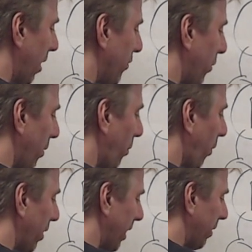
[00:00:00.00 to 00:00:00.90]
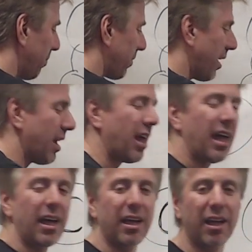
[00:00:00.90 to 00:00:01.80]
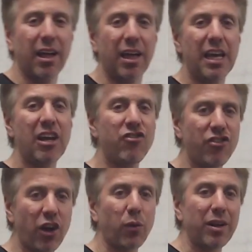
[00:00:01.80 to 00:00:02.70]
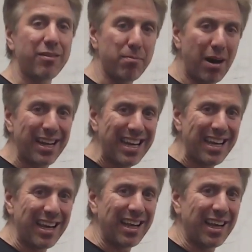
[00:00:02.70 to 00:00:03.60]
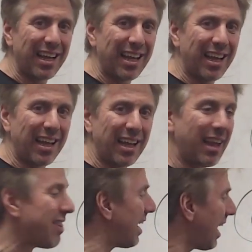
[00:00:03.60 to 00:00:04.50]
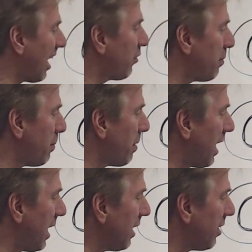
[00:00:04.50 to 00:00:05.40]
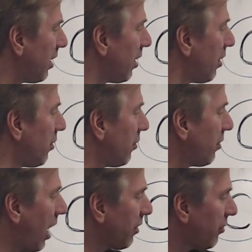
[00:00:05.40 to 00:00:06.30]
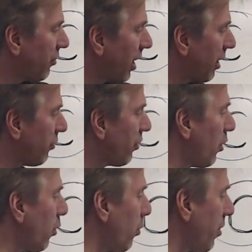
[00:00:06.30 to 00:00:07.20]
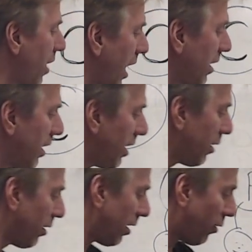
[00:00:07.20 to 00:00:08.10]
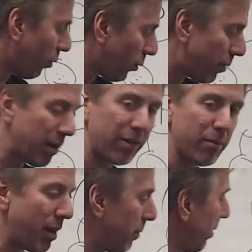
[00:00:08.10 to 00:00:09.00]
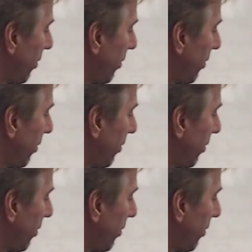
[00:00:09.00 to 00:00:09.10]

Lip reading: of your recording, it generates money that has to be paid to Sound Exchange, who then will remit the payment